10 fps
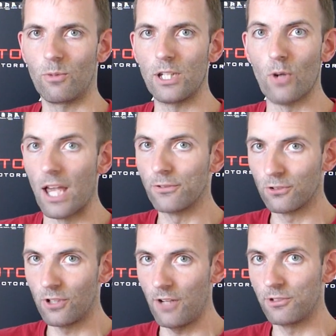way you have to
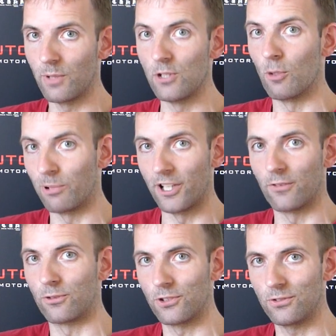drive, the way you apply the
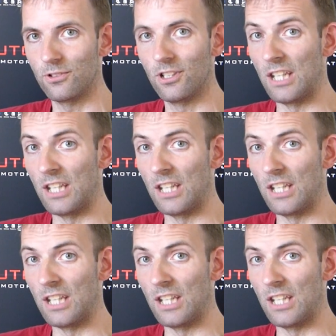throttle.